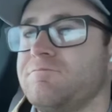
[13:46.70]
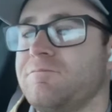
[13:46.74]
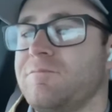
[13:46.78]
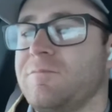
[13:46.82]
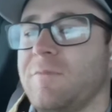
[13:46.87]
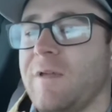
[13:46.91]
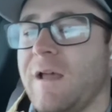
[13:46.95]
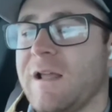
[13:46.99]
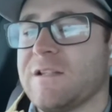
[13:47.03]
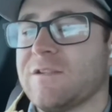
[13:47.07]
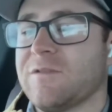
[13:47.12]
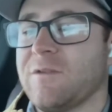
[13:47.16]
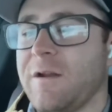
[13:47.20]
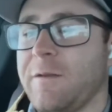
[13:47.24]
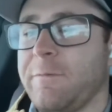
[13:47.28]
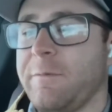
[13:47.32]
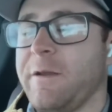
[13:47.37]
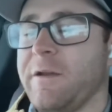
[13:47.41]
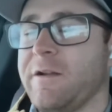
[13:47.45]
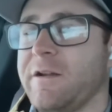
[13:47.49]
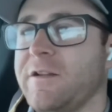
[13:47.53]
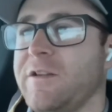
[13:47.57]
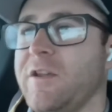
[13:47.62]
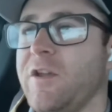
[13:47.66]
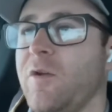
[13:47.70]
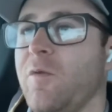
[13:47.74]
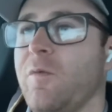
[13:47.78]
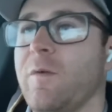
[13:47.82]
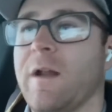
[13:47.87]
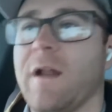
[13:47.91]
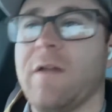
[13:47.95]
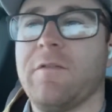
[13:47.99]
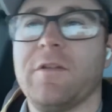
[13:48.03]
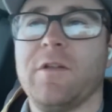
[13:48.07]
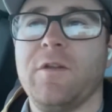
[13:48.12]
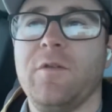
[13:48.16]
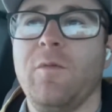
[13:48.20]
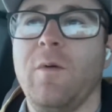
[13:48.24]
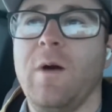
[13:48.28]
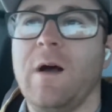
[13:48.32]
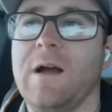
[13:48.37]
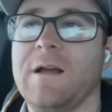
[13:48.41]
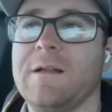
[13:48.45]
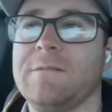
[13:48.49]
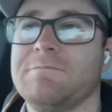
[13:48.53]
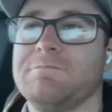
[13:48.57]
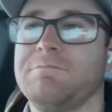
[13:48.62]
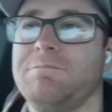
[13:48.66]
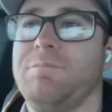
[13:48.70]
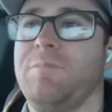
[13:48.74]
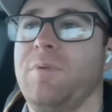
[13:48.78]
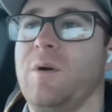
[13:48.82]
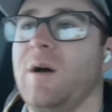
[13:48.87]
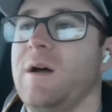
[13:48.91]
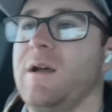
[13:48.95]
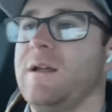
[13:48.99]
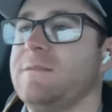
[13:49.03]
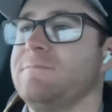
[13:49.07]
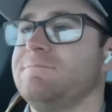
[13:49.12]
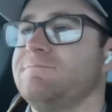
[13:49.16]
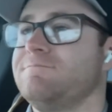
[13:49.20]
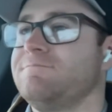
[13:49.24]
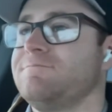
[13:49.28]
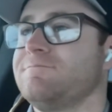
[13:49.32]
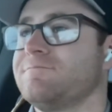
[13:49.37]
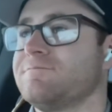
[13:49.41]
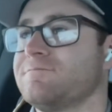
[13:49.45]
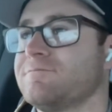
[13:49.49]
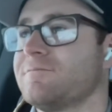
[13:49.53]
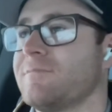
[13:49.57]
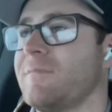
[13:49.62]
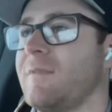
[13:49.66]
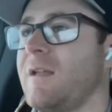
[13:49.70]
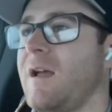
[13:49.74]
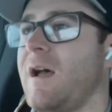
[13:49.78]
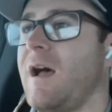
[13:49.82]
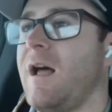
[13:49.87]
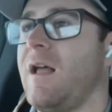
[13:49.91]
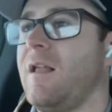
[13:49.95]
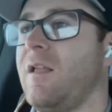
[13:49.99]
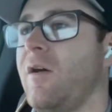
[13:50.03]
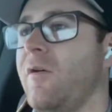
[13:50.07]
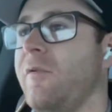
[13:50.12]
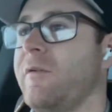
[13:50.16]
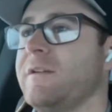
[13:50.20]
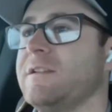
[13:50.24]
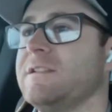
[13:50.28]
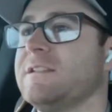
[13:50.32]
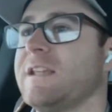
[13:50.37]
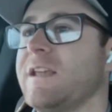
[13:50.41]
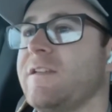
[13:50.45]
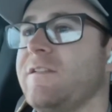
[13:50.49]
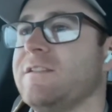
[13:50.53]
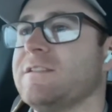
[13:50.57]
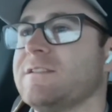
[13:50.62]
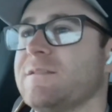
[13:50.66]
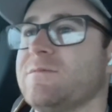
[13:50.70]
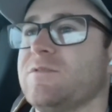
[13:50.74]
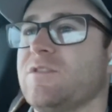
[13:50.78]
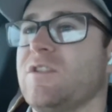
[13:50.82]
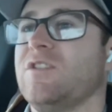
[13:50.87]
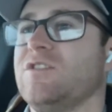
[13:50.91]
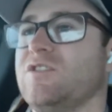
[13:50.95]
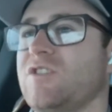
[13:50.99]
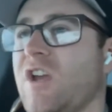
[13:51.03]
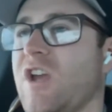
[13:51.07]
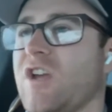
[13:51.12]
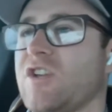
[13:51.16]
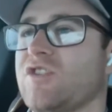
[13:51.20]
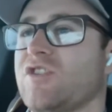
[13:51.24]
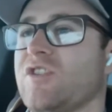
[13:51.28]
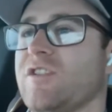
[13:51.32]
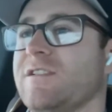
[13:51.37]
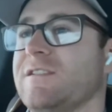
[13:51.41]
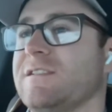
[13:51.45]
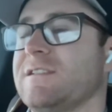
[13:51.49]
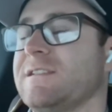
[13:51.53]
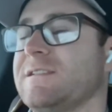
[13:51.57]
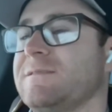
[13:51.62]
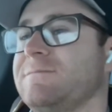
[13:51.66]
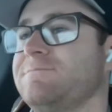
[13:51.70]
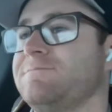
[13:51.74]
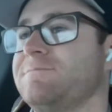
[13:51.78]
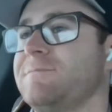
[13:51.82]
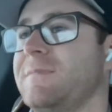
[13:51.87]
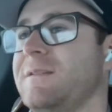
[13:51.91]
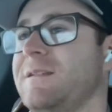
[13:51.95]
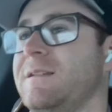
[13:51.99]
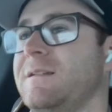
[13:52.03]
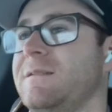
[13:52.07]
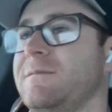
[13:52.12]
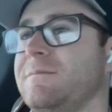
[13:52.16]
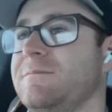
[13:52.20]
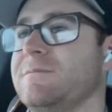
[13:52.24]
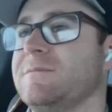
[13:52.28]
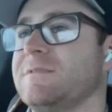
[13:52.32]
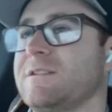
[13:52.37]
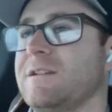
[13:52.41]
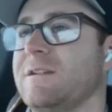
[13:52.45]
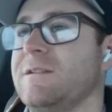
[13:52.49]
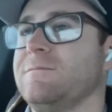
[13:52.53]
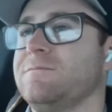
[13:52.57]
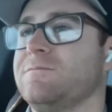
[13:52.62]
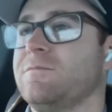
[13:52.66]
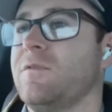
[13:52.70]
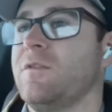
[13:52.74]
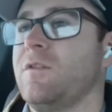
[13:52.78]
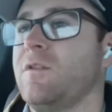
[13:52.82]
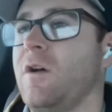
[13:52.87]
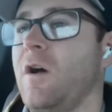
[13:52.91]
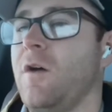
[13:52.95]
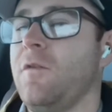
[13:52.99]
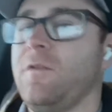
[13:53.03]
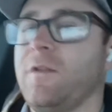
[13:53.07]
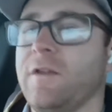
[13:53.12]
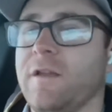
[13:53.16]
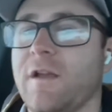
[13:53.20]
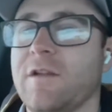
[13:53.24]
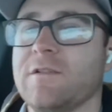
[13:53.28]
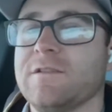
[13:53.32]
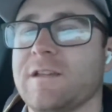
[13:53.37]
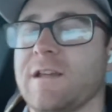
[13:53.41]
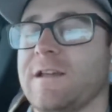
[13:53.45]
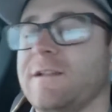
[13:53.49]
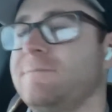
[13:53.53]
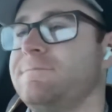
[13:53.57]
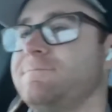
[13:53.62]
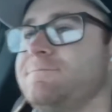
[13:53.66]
That's what I'm here to do. Whatever you want, but I'll always give you some suggestions. So hopefully it goes good.